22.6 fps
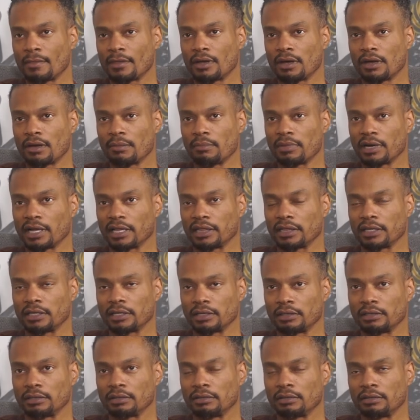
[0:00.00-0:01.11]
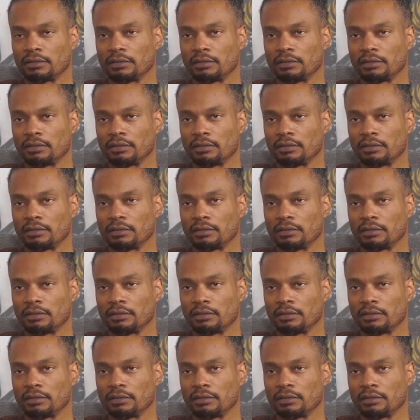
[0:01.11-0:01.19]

Um, but I think